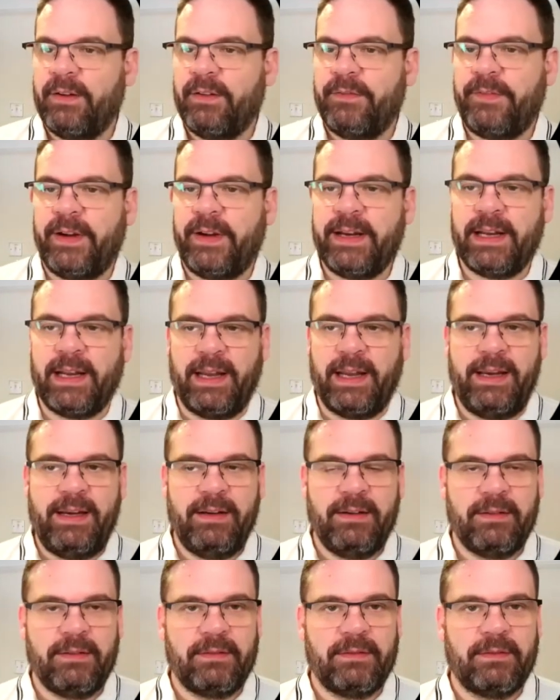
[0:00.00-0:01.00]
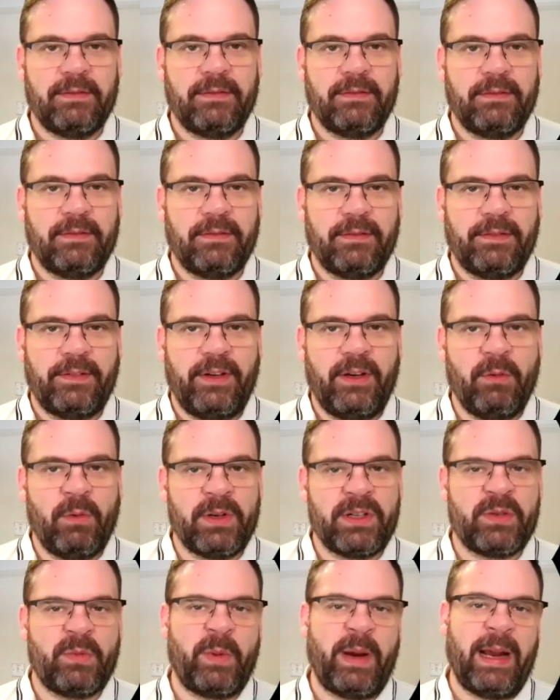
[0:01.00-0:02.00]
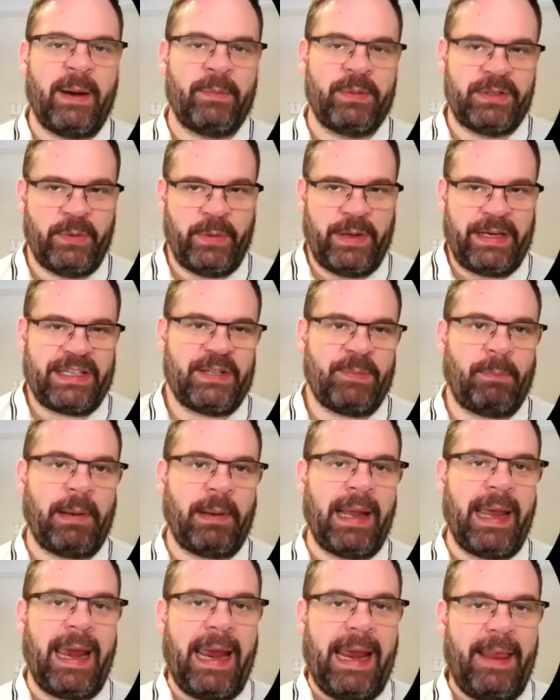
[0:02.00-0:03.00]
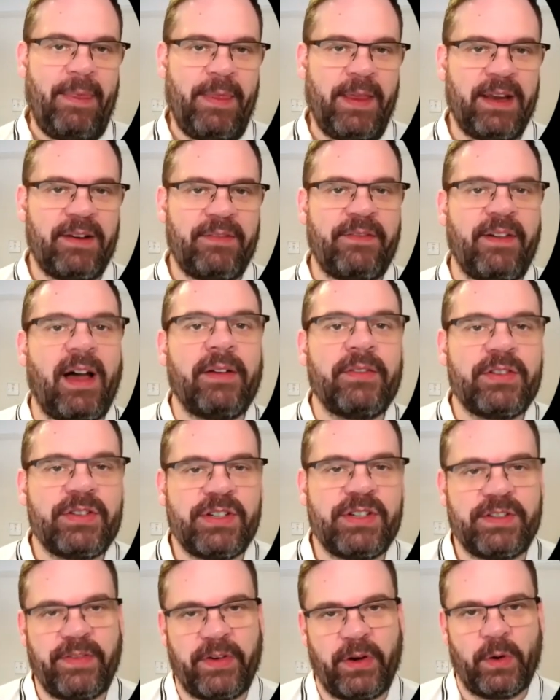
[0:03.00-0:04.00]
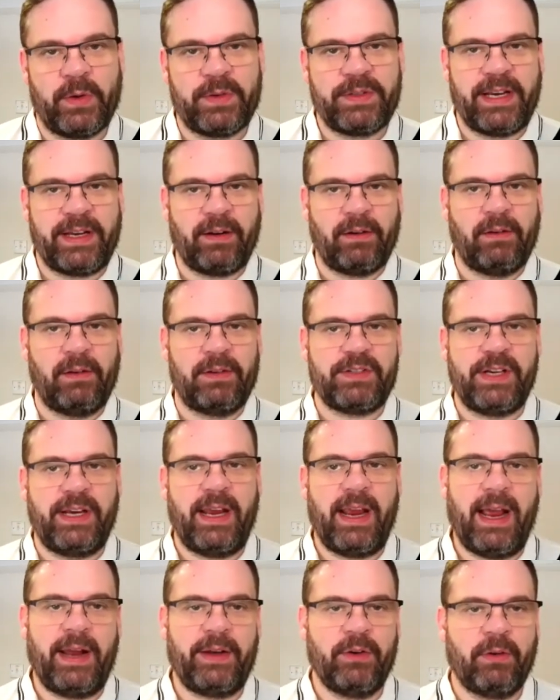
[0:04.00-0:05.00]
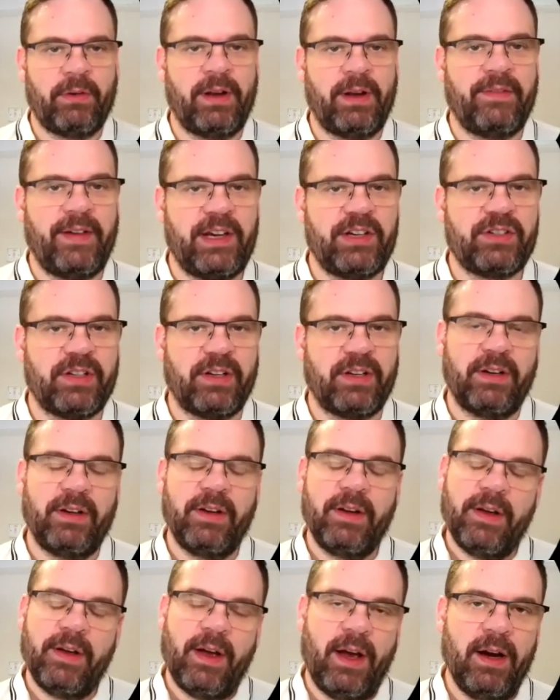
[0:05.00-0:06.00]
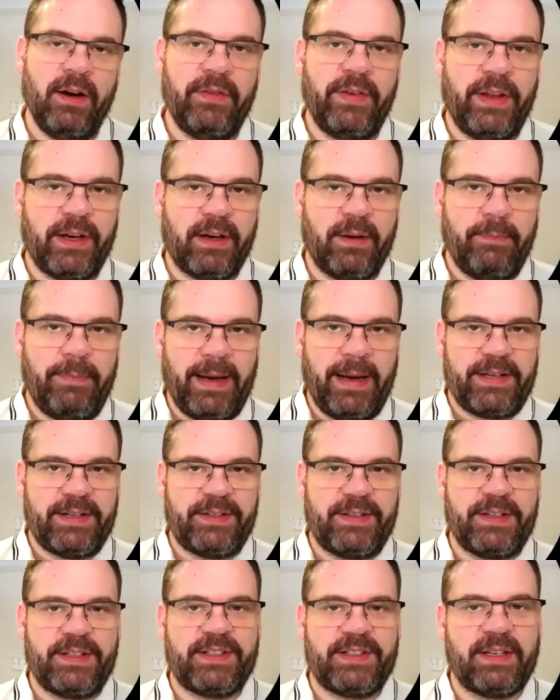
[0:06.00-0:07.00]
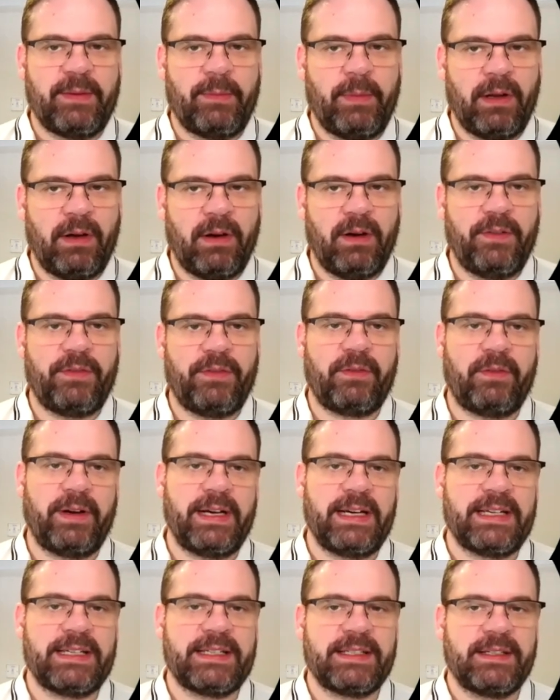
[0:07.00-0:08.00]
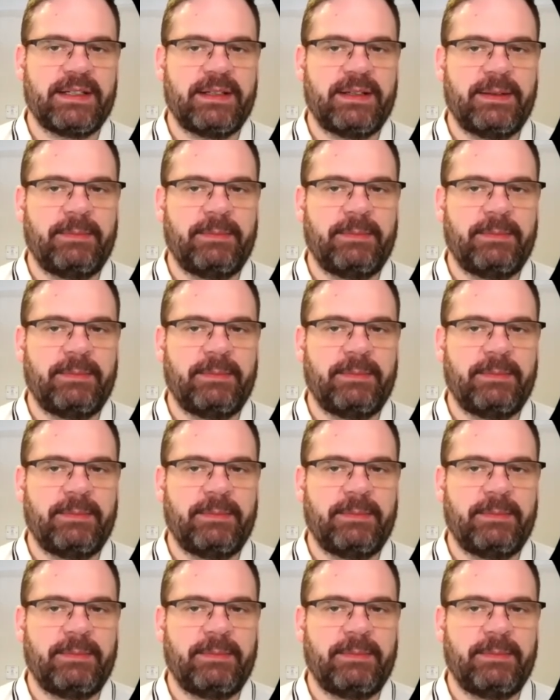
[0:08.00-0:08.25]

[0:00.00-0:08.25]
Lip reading: Finally, you want to be able to explain the advantages of your technology and your innovation over the competitors' similar offerings.